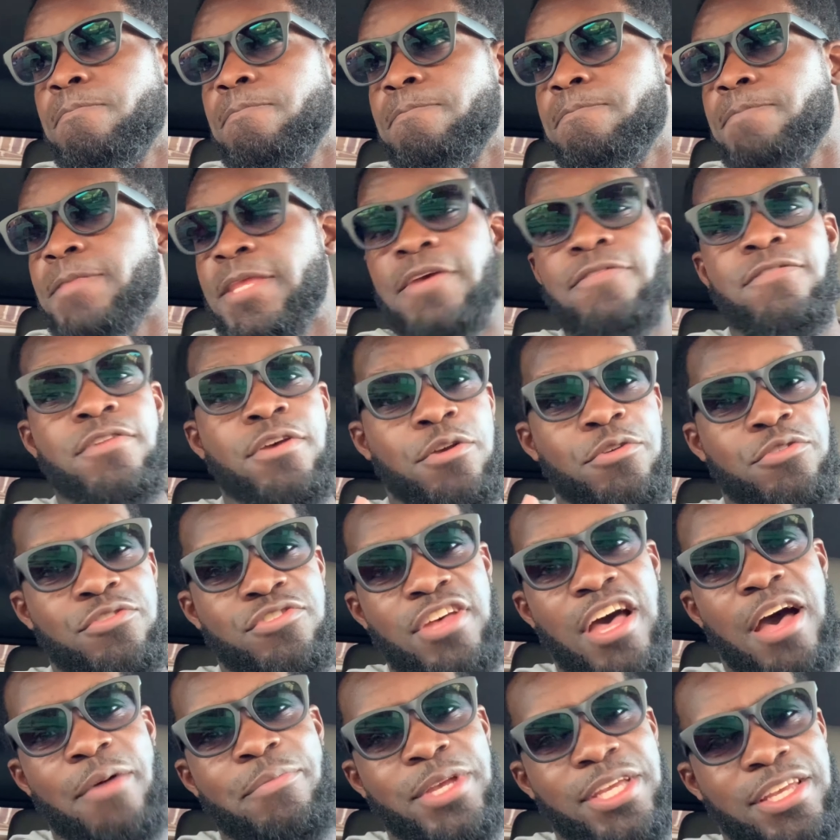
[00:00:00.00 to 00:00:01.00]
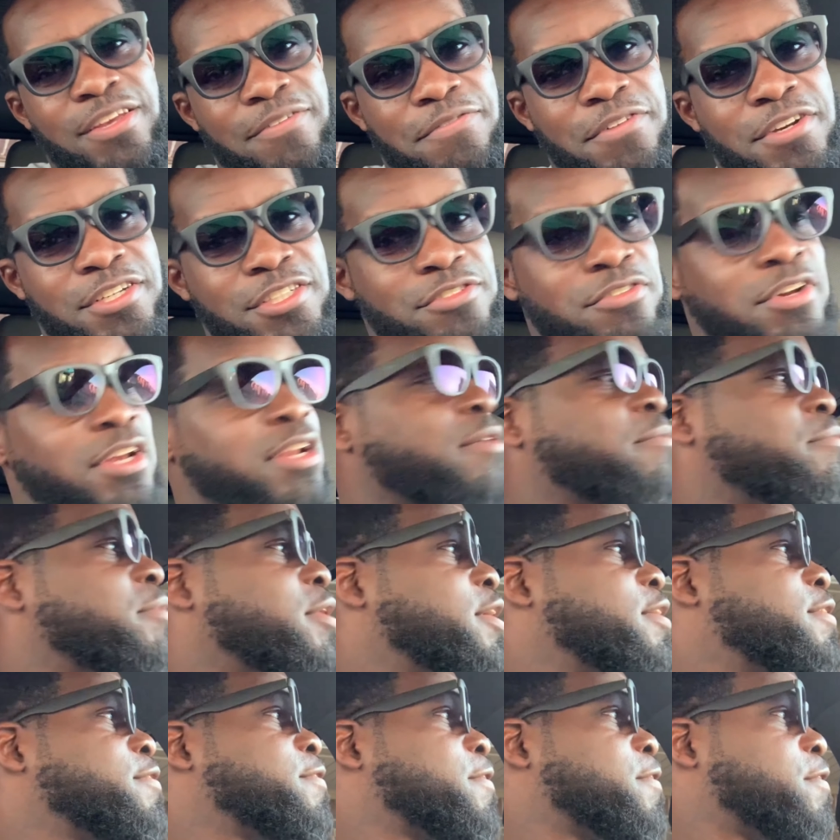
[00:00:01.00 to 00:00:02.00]
Even though you saw me get frustrated,
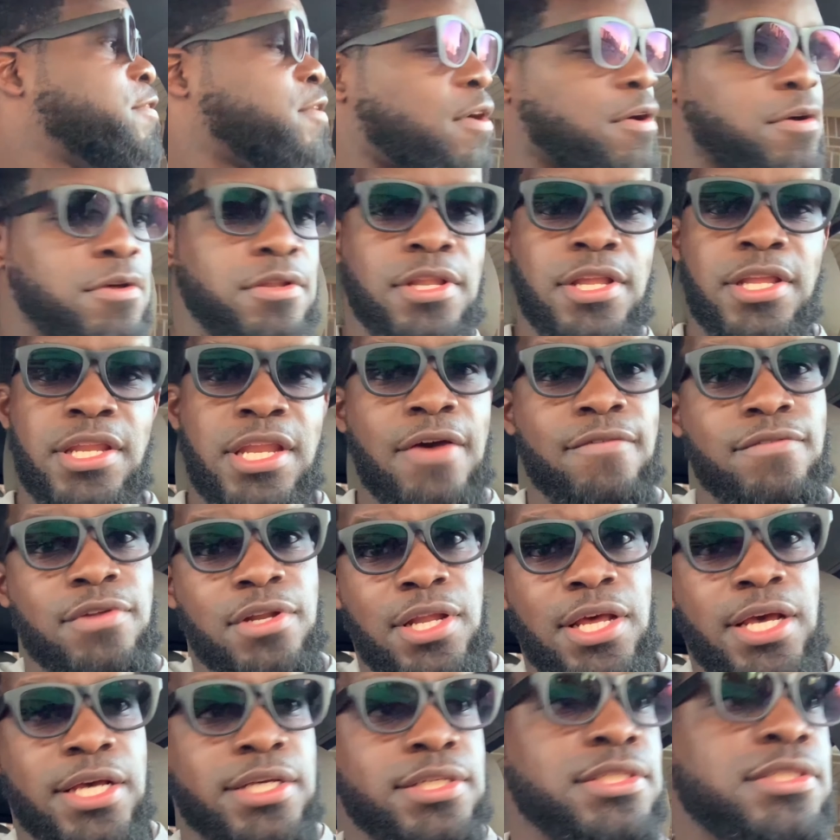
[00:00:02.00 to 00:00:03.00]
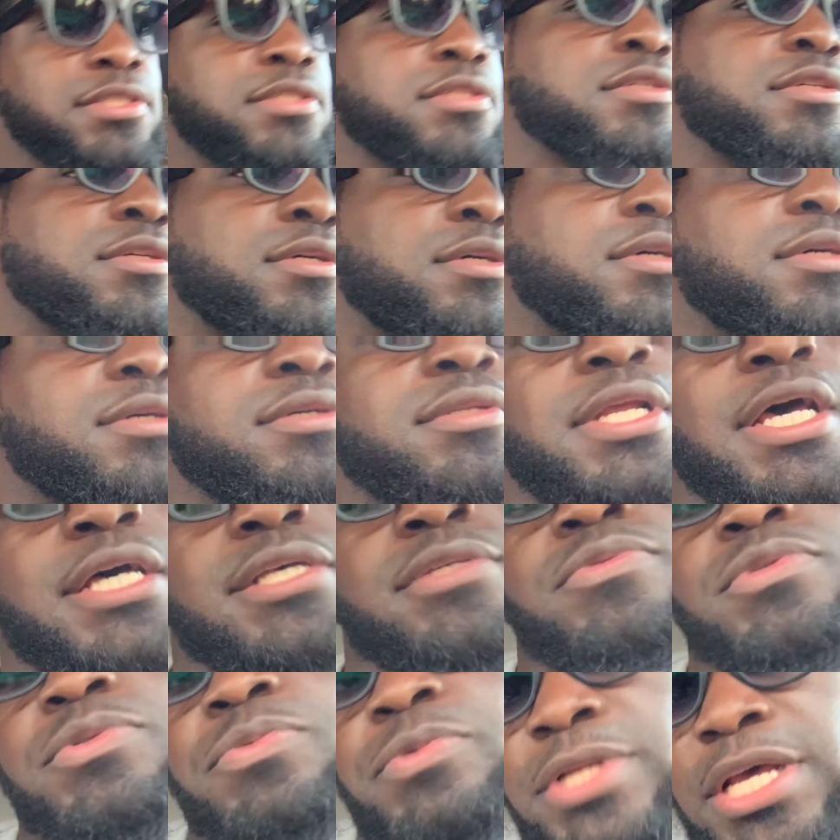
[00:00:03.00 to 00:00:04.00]
but you know, nevertheless, that's
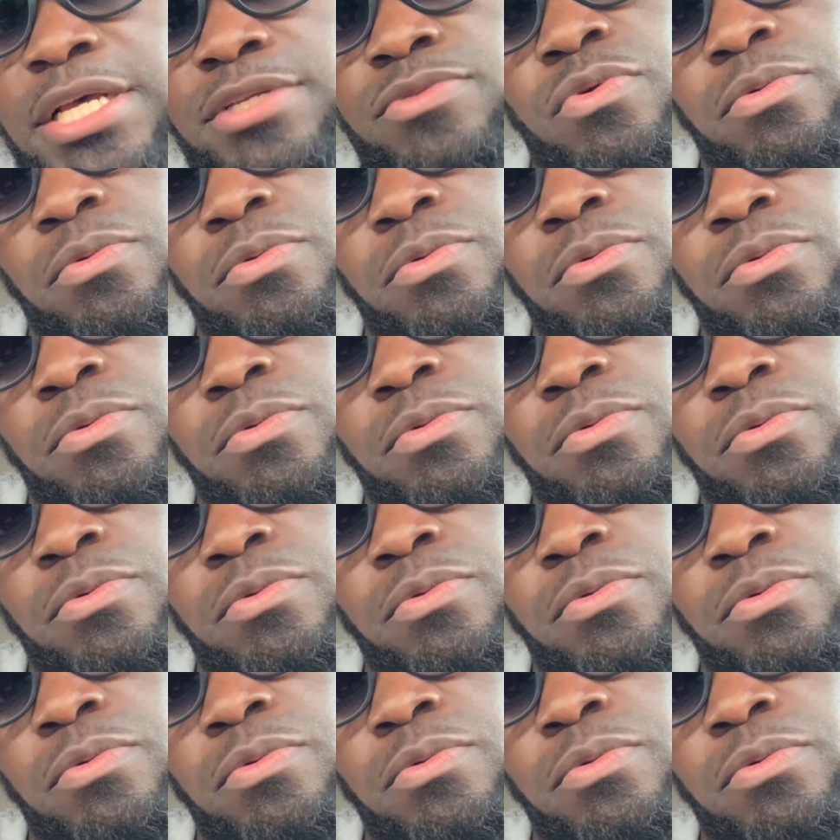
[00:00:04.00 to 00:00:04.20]
what